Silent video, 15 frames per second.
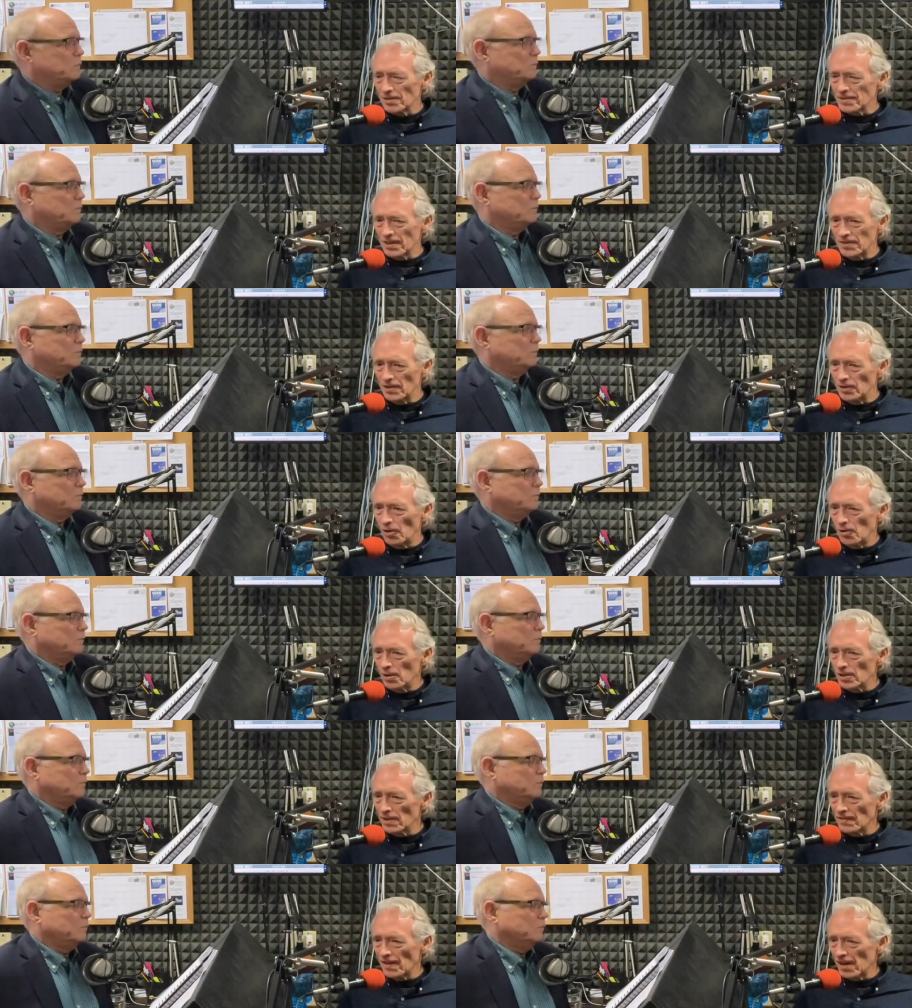Speaker 1: said, the
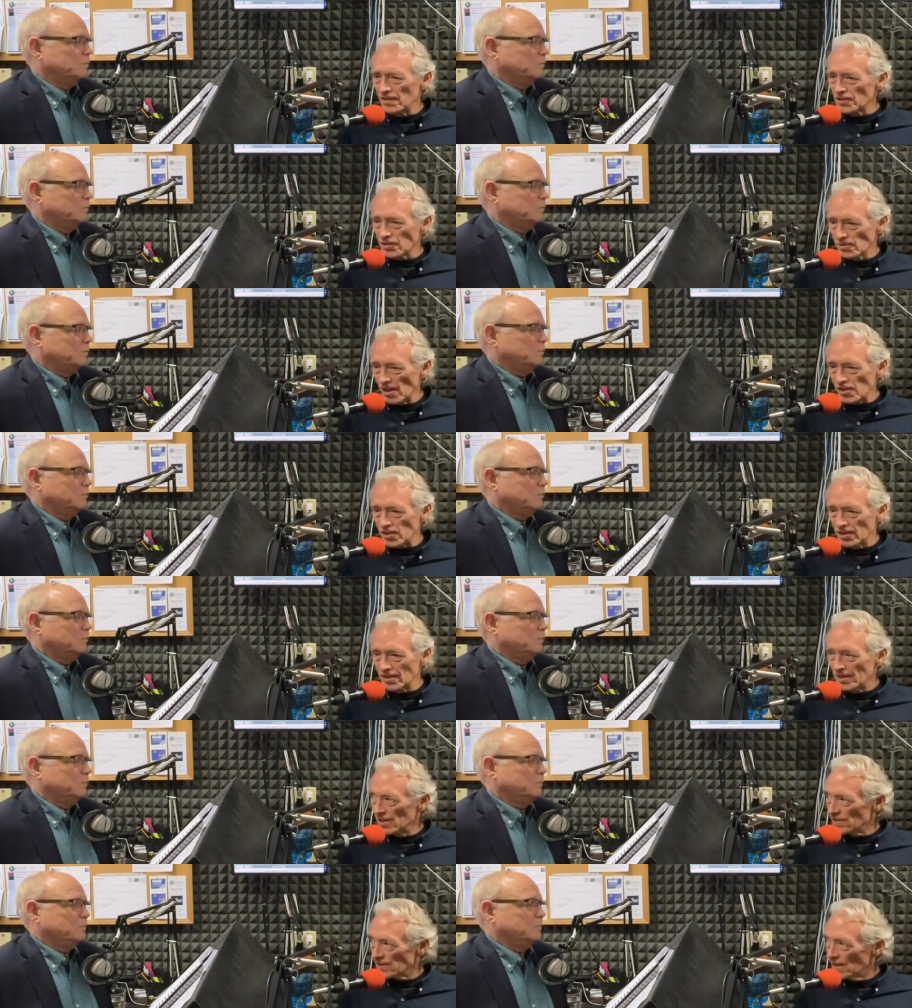goal of our
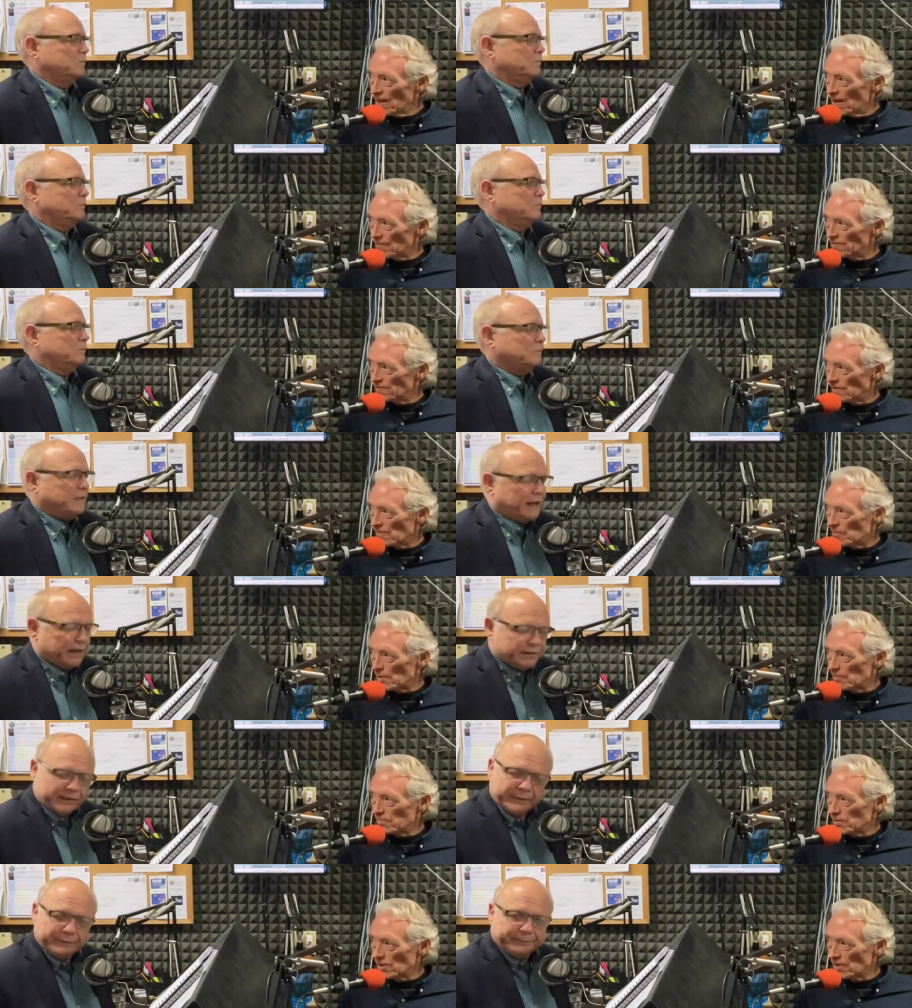instruction is love from
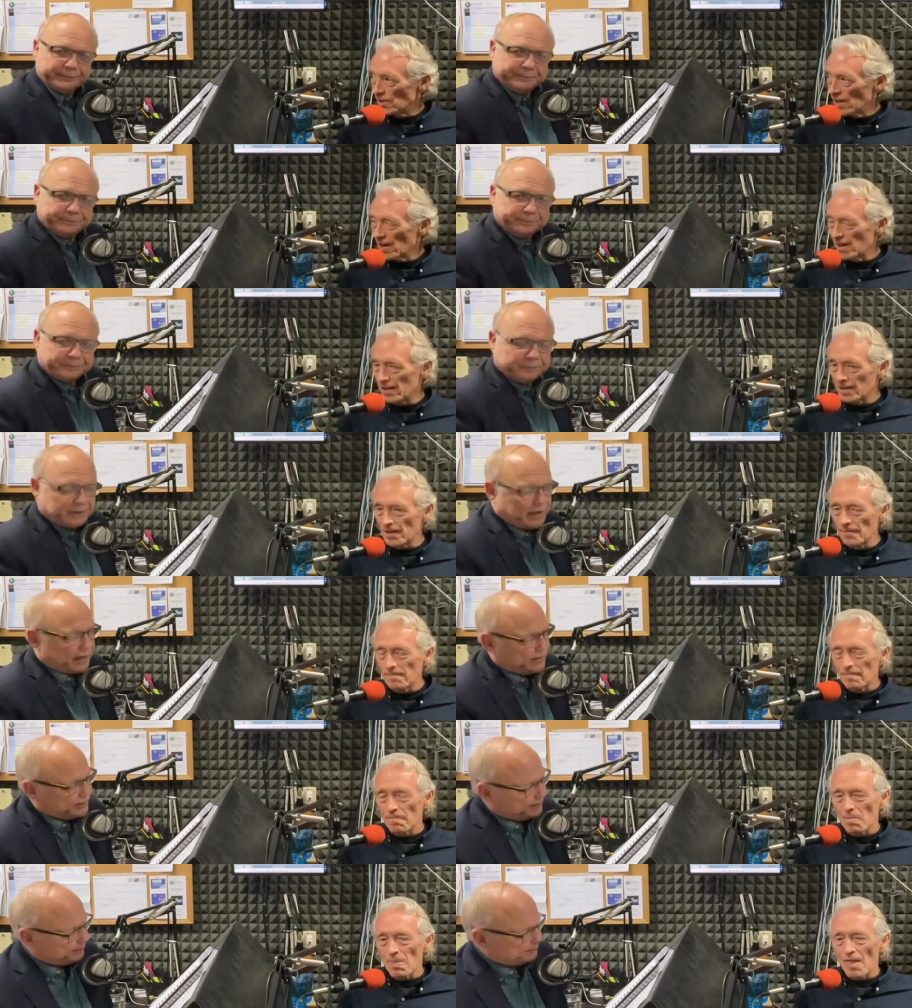yes. a pure heart.
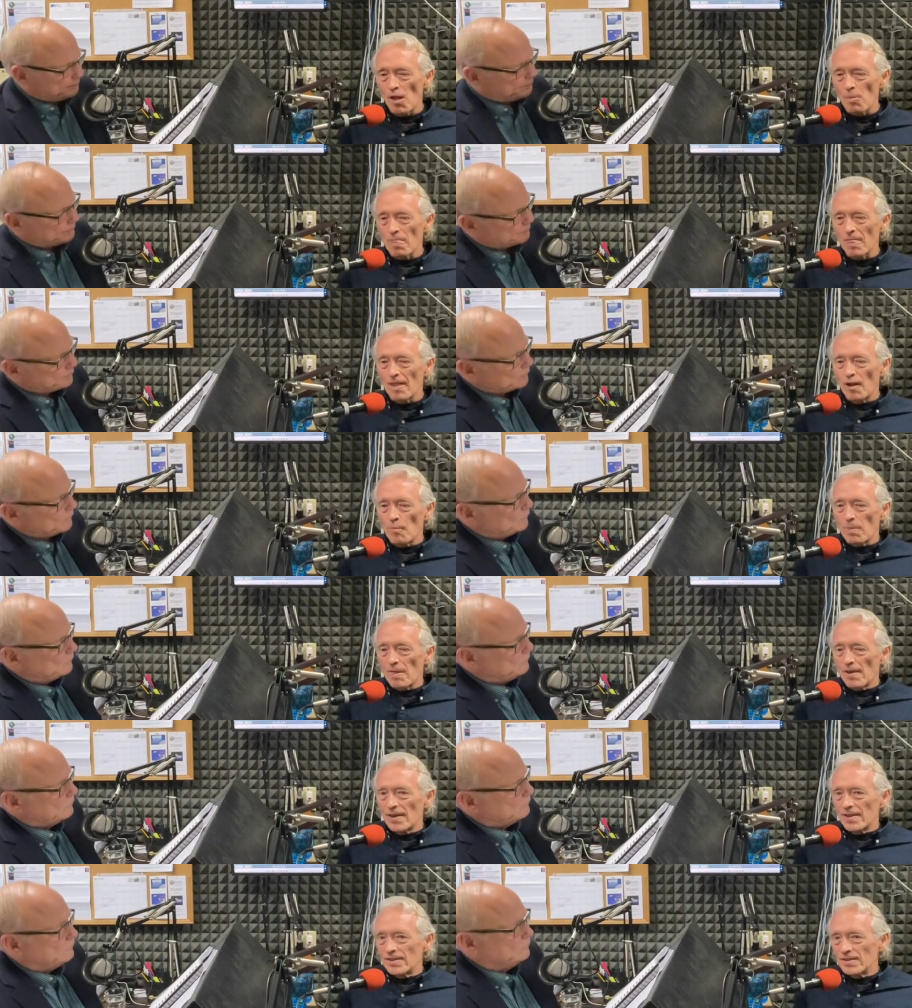Yes.
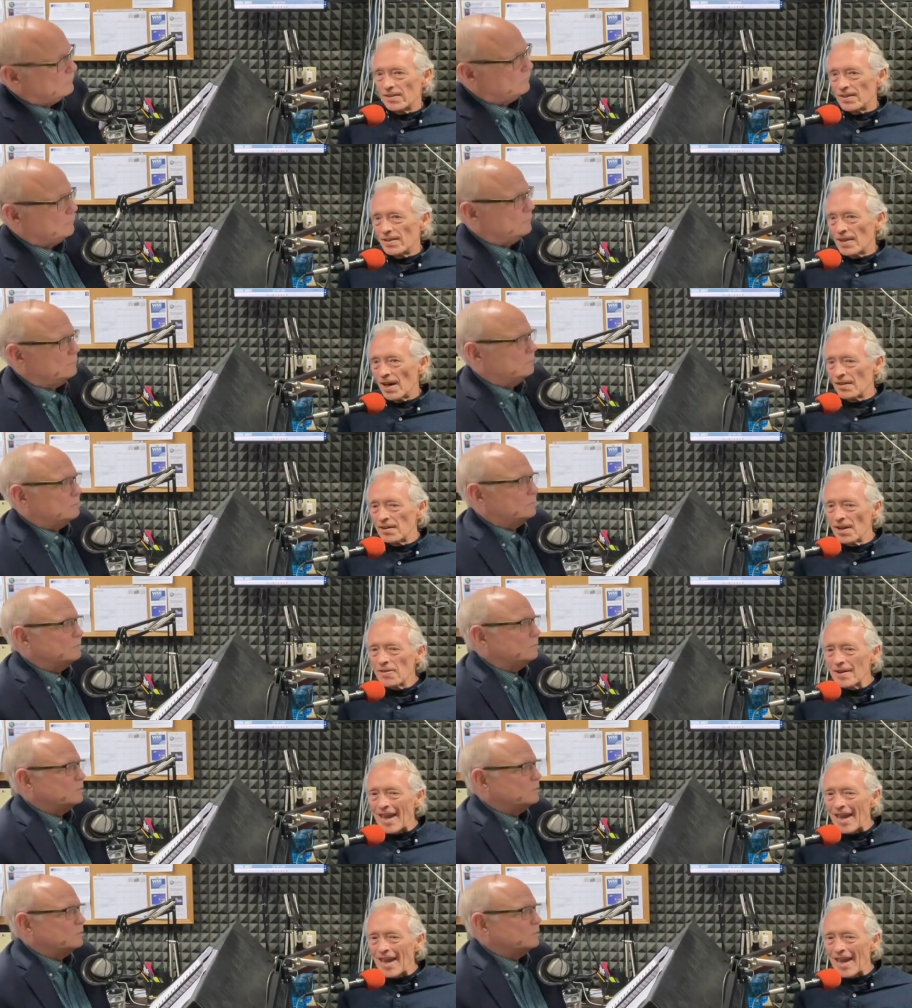Now, another